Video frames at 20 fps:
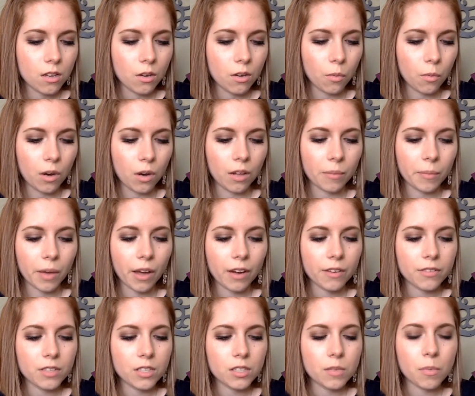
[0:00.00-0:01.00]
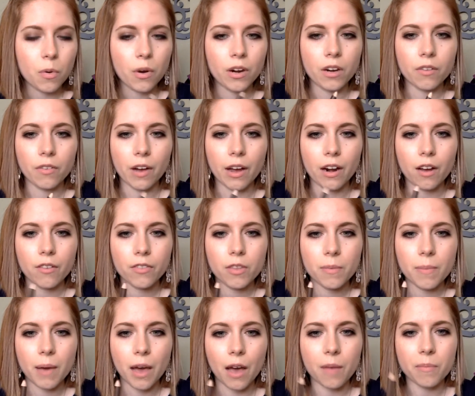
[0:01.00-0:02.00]
Well, I'm kind of disappointed right off the
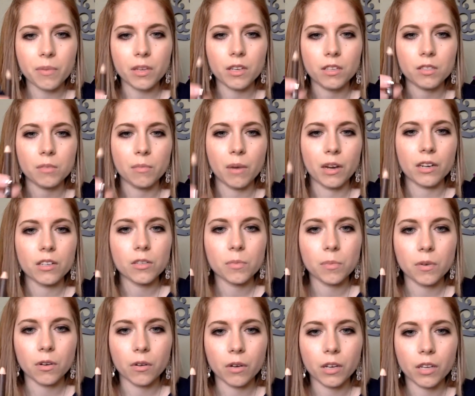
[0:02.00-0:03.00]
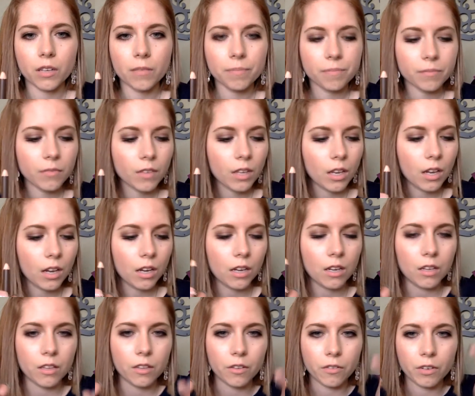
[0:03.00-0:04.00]
bat because mine is broken.
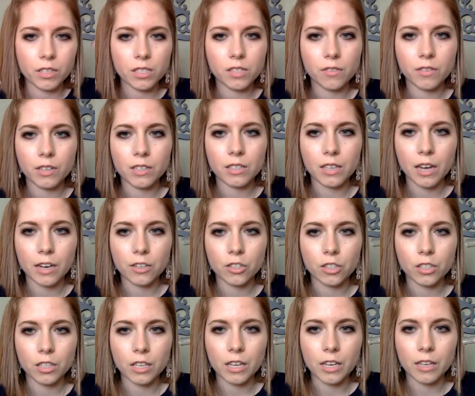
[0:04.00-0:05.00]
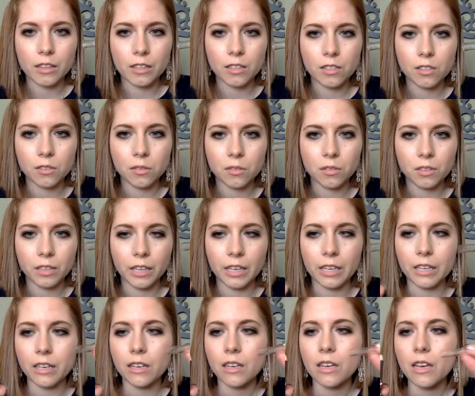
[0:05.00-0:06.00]
The rest of it is actually in this little
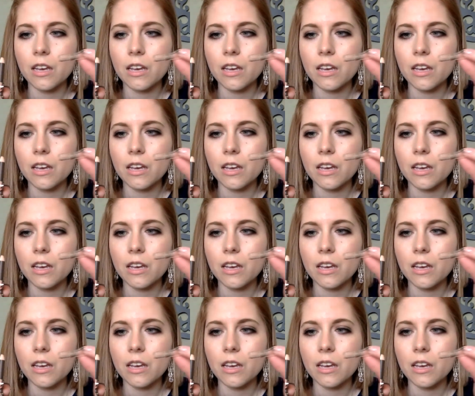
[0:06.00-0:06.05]
lid.